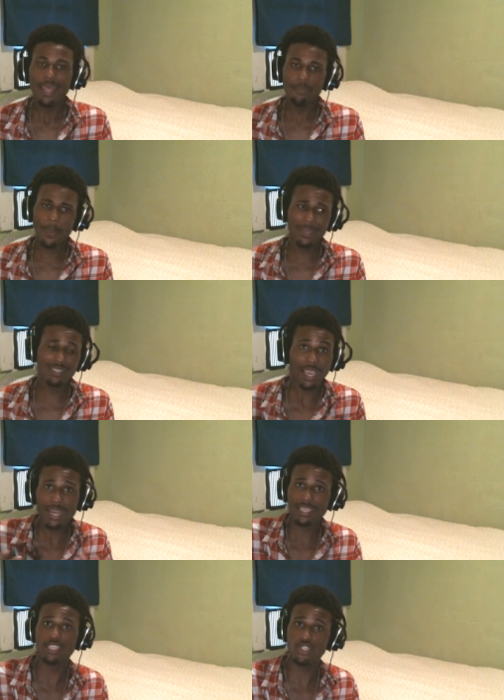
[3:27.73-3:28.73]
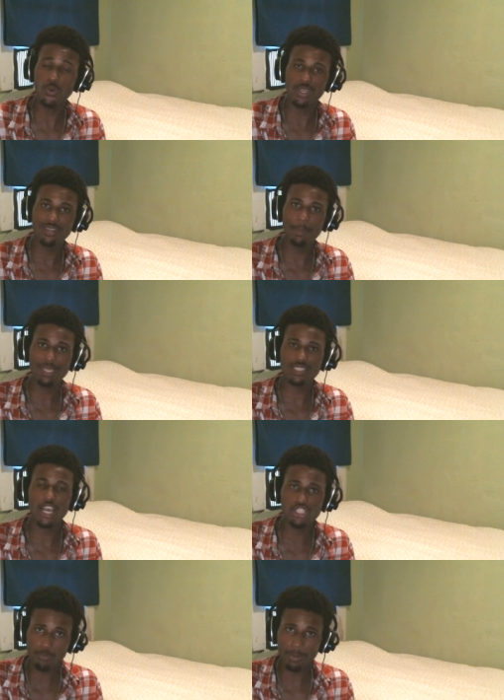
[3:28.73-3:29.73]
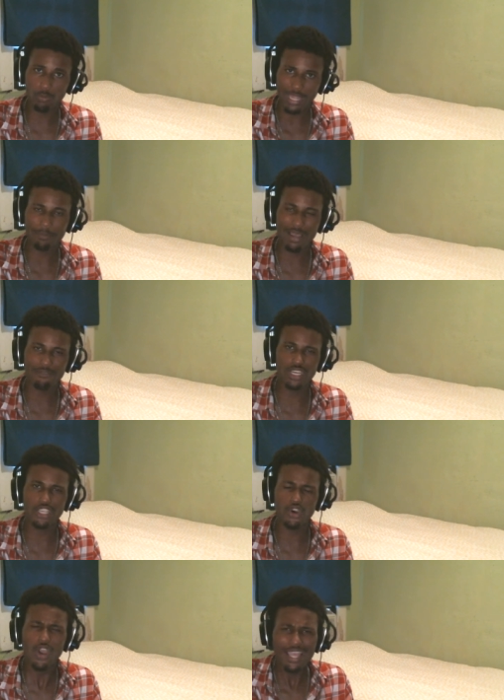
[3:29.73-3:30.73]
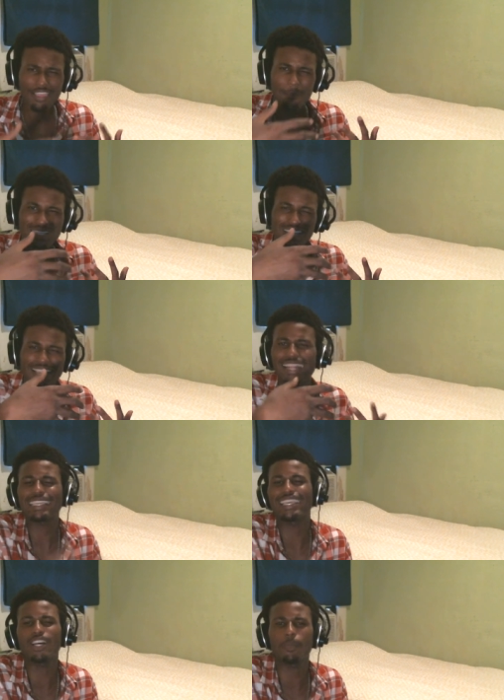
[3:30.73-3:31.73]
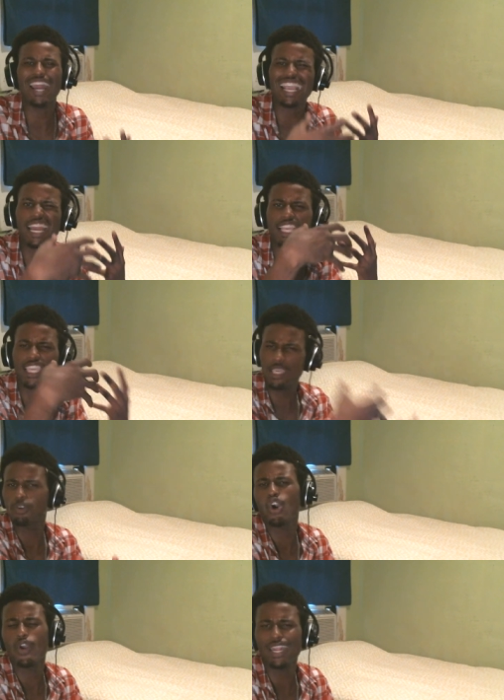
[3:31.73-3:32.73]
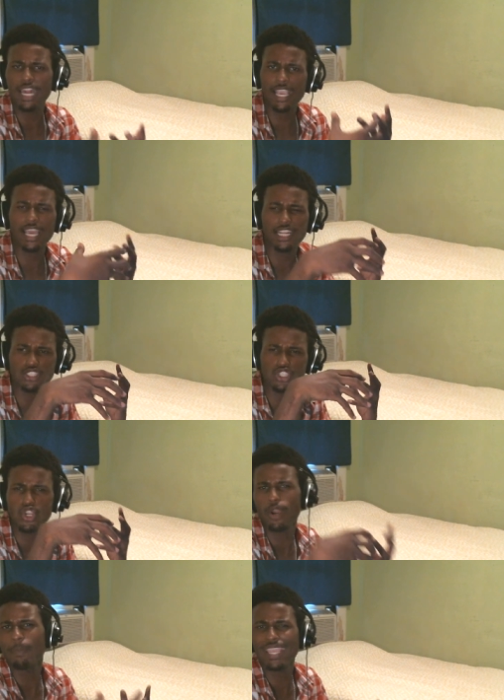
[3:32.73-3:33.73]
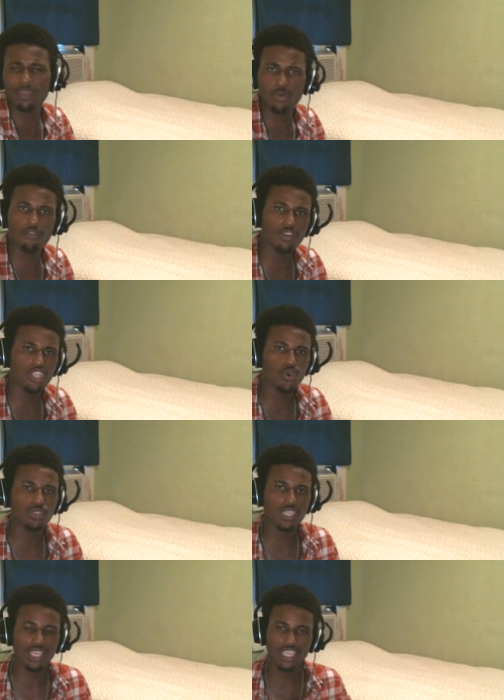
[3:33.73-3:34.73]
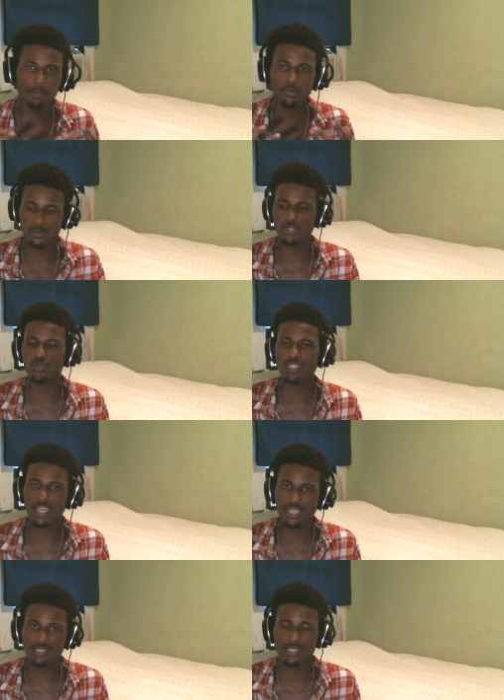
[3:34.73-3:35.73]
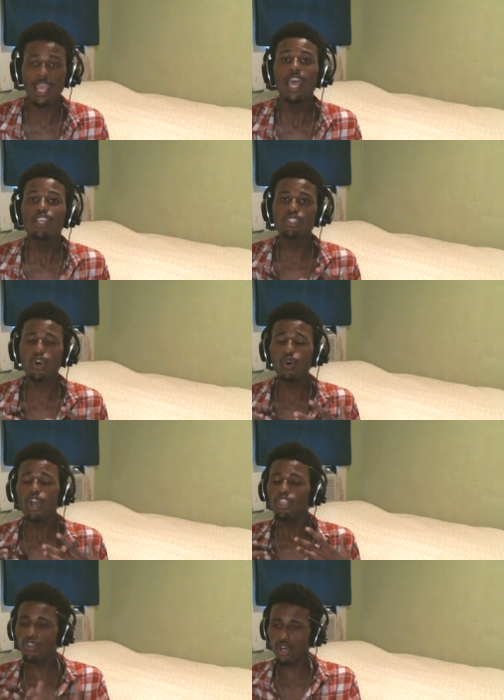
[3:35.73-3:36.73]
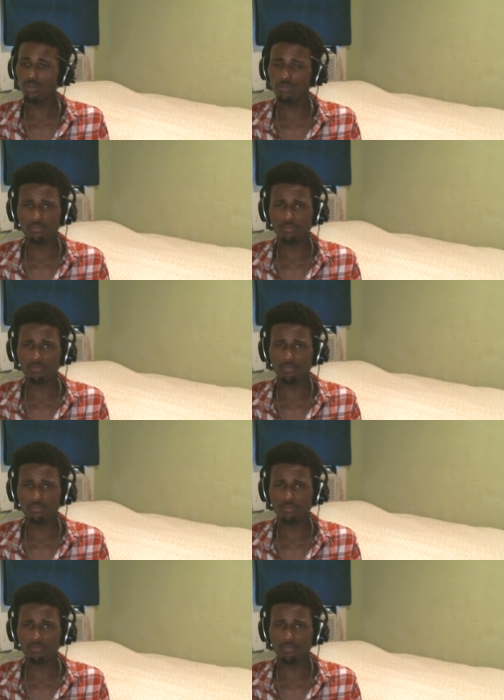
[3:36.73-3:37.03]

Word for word: that means I gotta get to it. That means 100 people like my video. That means I gotta get up, I gotta keep going, and I gotta start making more videos and keep producing content. So you know